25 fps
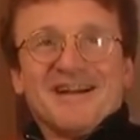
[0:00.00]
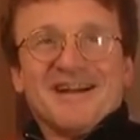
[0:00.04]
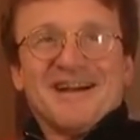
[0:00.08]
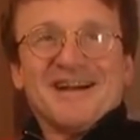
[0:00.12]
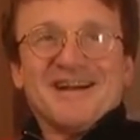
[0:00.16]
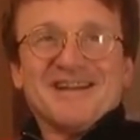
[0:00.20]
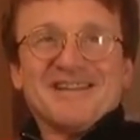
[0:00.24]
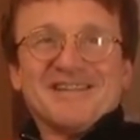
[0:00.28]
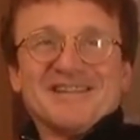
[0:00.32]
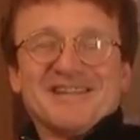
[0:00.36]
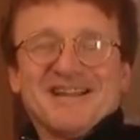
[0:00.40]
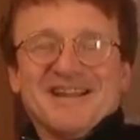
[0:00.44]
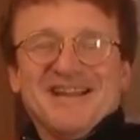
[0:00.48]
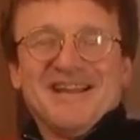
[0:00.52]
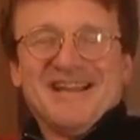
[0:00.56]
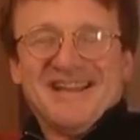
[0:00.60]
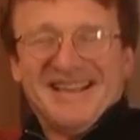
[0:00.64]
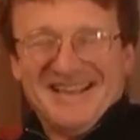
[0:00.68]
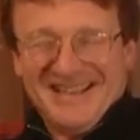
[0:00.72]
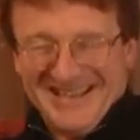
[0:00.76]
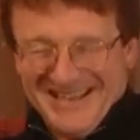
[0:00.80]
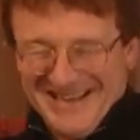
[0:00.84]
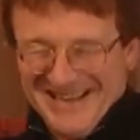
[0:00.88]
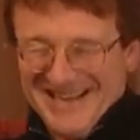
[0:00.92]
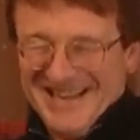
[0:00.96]
and
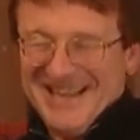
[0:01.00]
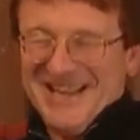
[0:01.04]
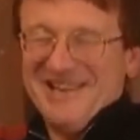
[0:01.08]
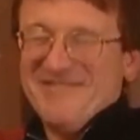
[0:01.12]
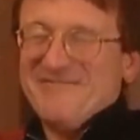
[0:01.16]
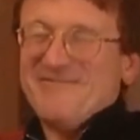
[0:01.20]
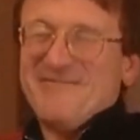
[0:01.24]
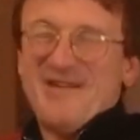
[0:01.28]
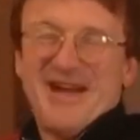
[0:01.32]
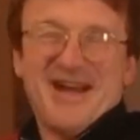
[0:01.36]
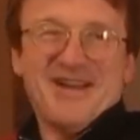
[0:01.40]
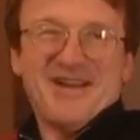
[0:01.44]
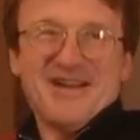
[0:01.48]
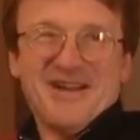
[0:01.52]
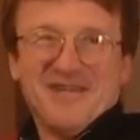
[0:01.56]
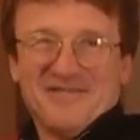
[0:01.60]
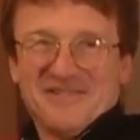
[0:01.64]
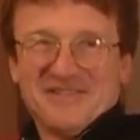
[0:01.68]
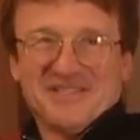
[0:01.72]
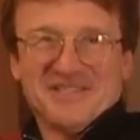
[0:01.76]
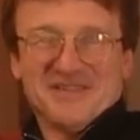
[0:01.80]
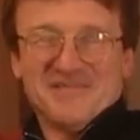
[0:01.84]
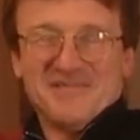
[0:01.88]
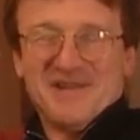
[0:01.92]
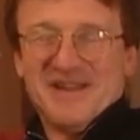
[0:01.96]
he ran
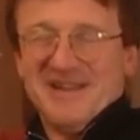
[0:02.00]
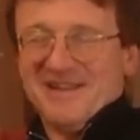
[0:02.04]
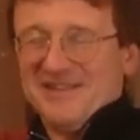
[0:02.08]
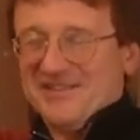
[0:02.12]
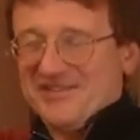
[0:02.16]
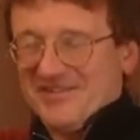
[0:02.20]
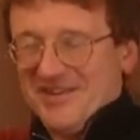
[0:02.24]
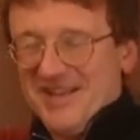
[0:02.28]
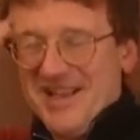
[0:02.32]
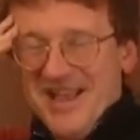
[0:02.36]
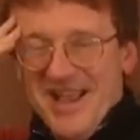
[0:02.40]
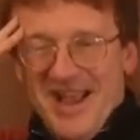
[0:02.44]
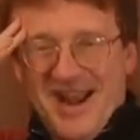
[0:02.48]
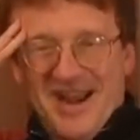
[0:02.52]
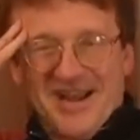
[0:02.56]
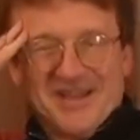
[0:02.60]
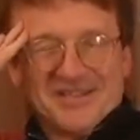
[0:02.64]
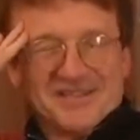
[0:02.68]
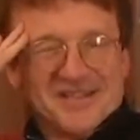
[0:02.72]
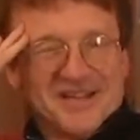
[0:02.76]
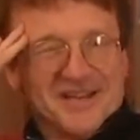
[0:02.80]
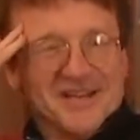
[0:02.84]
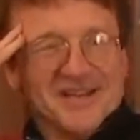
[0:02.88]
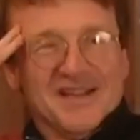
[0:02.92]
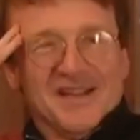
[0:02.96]
over to me and he
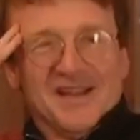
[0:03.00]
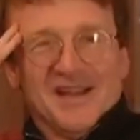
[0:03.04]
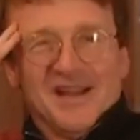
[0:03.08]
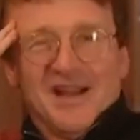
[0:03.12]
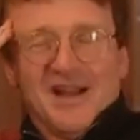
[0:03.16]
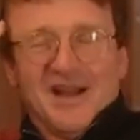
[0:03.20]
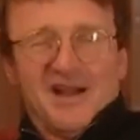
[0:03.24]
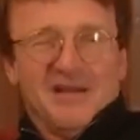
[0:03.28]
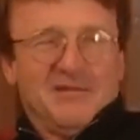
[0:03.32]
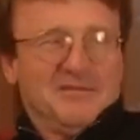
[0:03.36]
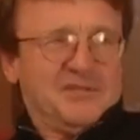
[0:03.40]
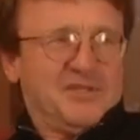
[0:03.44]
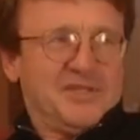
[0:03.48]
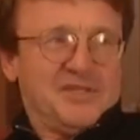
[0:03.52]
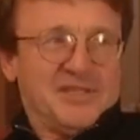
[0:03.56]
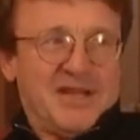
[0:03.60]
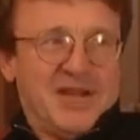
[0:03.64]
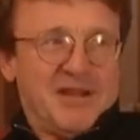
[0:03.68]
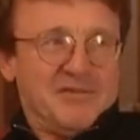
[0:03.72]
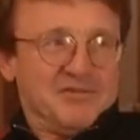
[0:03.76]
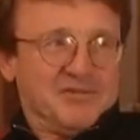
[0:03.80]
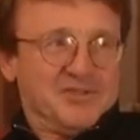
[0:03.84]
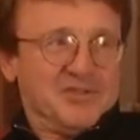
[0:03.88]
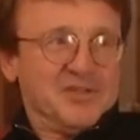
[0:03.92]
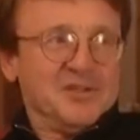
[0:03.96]
said, "She's
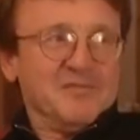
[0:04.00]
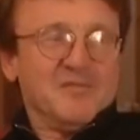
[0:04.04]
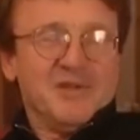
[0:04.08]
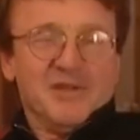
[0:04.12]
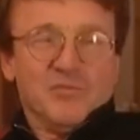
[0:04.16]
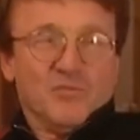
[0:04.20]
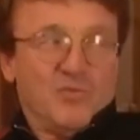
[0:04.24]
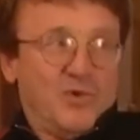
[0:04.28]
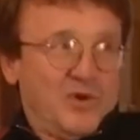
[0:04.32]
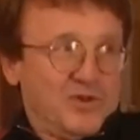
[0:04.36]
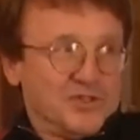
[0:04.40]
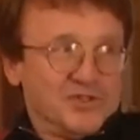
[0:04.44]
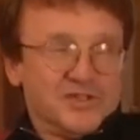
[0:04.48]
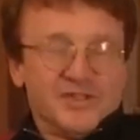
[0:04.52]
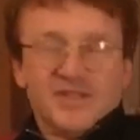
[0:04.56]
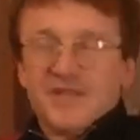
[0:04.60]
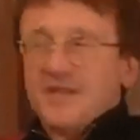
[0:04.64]
outdoing me, watch